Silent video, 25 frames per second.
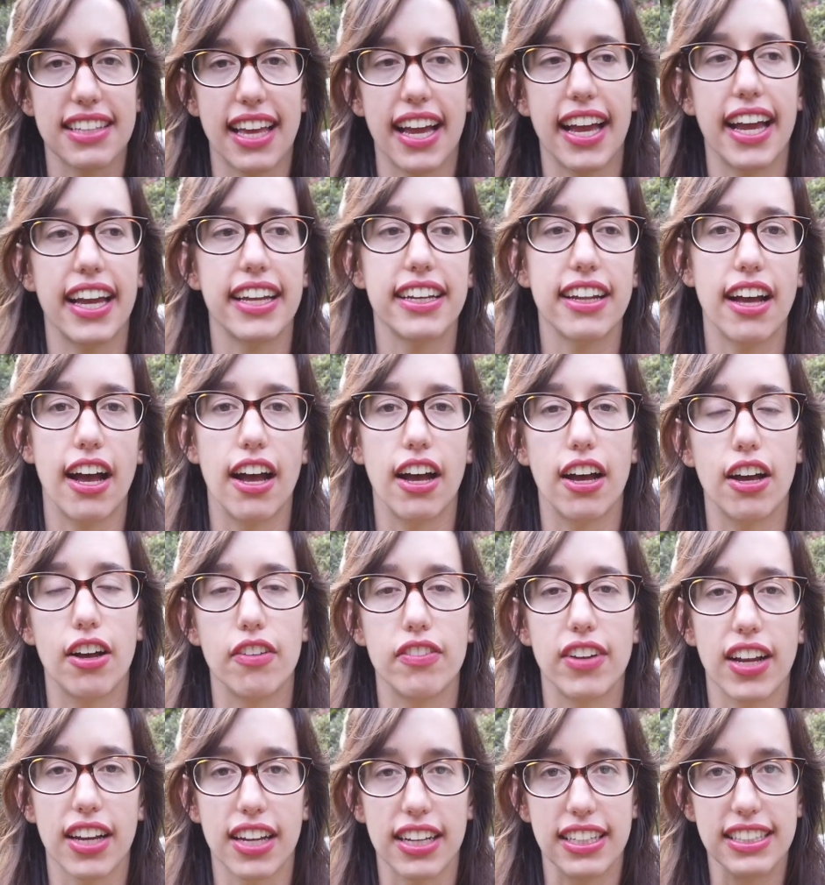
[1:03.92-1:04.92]

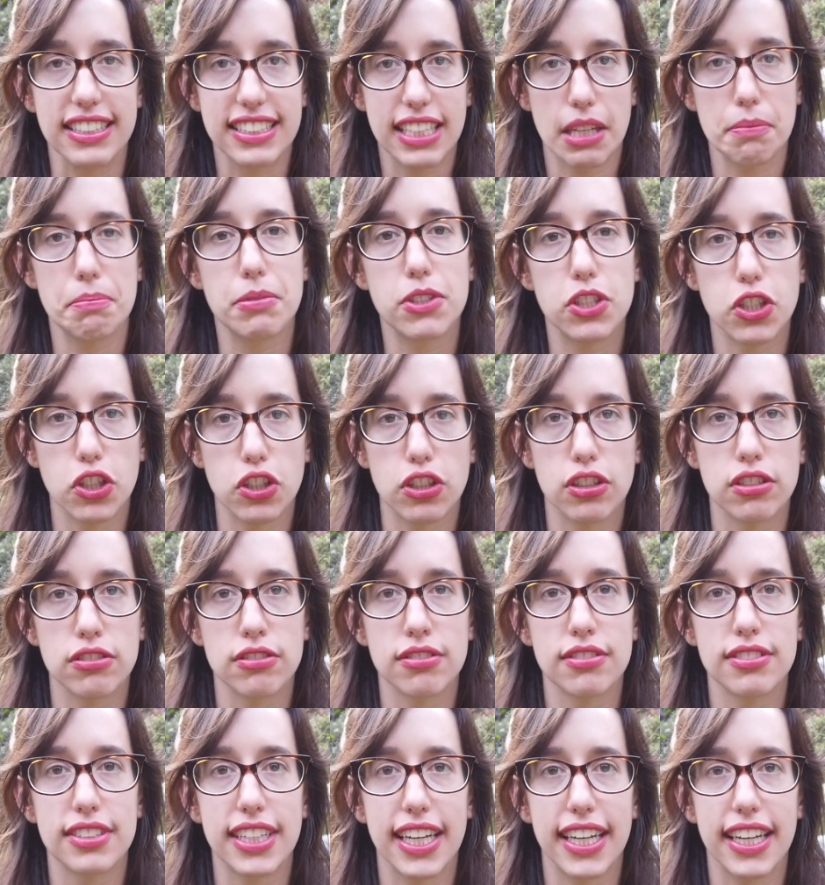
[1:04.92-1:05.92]
of La
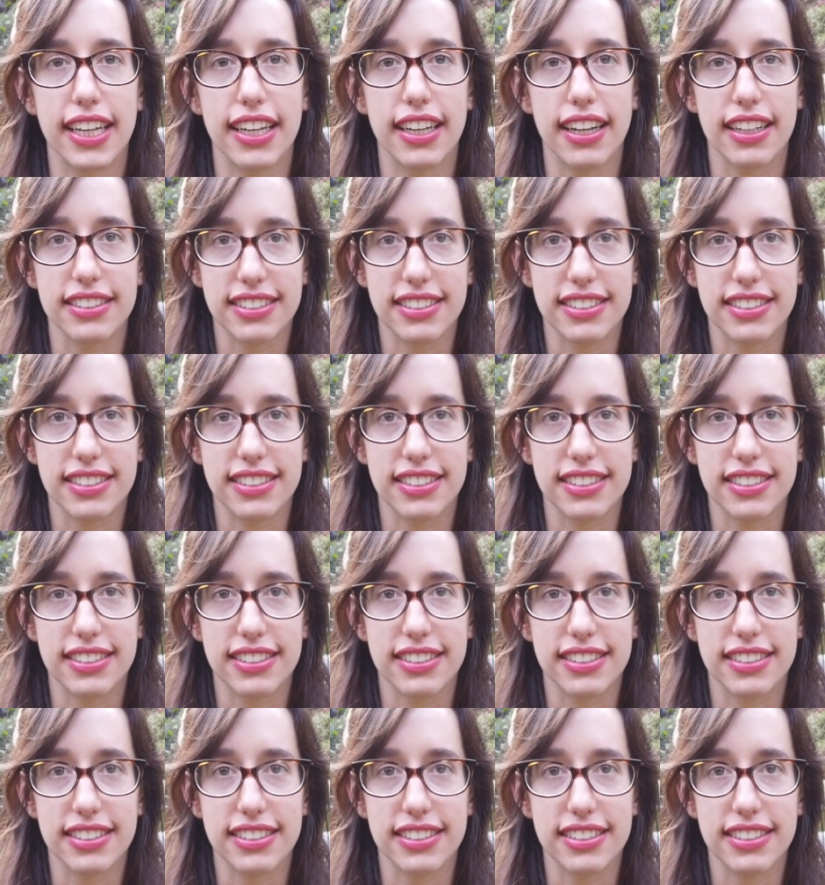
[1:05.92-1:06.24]
Concepcion de